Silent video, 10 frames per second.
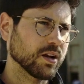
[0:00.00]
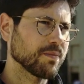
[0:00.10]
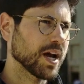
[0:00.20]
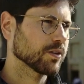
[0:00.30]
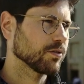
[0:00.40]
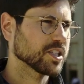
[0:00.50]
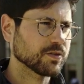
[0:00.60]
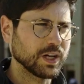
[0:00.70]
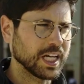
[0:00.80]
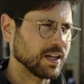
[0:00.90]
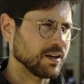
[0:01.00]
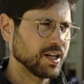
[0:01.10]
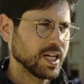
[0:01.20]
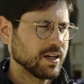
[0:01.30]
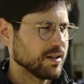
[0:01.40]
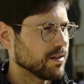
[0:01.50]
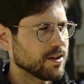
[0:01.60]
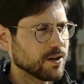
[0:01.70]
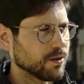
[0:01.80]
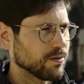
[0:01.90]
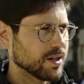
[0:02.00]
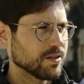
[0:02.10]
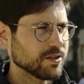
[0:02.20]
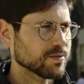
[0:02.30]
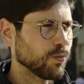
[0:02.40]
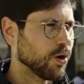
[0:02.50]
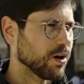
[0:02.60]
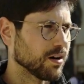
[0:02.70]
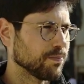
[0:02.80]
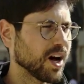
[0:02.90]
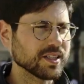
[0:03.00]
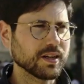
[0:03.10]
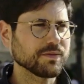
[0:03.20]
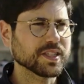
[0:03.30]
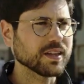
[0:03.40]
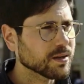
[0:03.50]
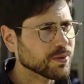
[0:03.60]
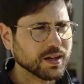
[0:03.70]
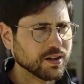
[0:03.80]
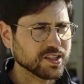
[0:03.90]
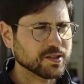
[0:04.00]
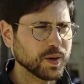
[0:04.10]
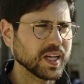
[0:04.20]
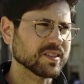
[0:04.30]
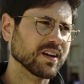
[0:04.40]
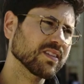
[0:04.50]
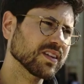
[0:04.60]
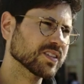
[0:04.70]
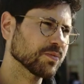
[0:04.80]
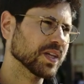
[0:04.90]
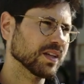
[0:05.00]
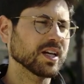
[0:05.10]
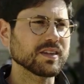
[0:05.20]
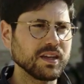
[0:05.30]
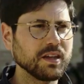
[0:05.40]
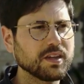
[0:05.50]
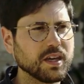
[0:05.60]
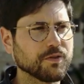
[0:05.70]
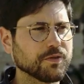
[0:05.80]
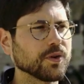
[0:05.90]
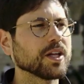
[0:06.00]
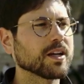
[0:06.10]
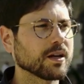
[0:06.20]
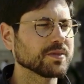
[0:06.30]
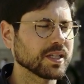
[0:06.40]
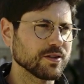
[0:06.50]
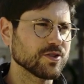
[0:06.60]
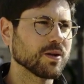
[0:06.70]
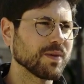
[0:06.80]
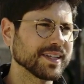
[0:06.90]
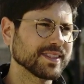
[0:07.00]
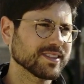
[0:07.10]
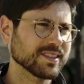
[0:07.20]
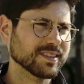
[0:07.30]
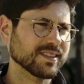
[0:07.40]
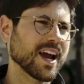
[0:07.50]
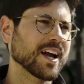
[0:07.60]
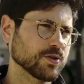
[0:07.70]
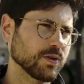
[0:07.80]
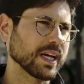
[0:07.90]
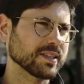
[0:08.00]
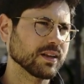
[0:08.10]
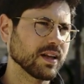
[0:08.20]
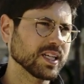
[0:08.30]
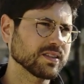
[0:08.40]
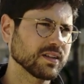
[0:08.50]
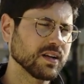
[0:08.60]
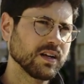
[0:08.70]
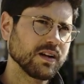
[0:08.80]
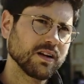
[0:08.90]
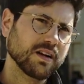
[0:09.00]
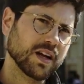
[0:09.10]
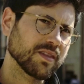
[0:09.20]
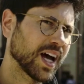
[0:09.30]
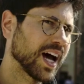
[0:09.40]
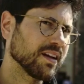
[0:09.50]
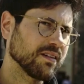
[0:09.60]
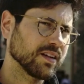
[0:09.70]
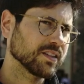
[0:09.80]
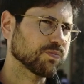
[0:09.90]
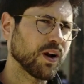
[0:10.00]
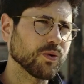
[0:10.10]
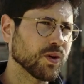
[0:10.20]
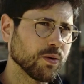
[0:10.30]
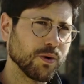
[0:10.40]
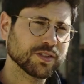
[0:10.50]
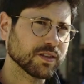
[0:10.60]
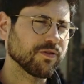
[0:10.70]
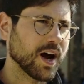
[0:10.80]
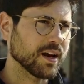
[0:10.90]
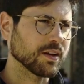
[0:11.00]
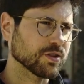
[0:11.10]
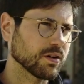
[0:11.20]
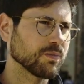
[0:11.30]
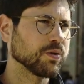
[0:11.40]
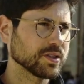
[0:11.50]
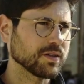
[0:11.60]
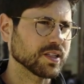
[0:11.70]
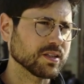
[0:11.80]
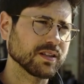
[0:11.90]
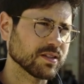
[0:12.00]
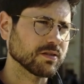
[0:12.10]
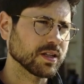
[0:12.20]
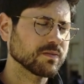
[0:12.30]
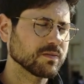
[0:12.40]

Come back to us when there's more positive sentiment on the space. And I think something like the ETF really comes and legitimizes this as an actual asset class. And that is probably one of the most defining turning points of this industry.